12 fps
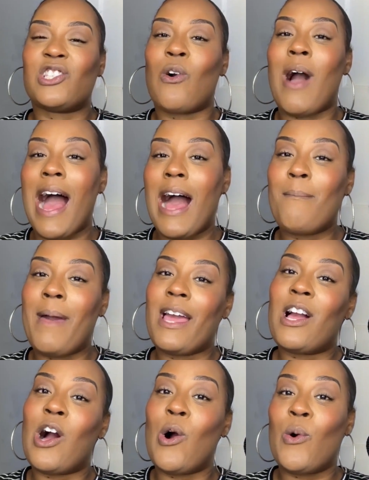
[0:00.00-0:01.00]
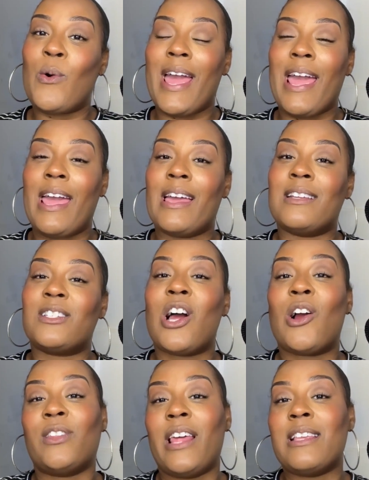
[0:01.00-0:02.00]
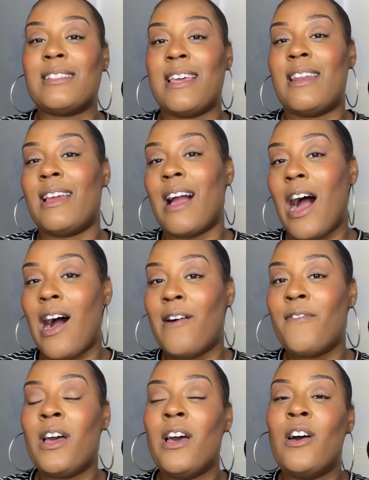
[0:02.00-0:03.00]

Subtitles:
So I may go and turn that setting off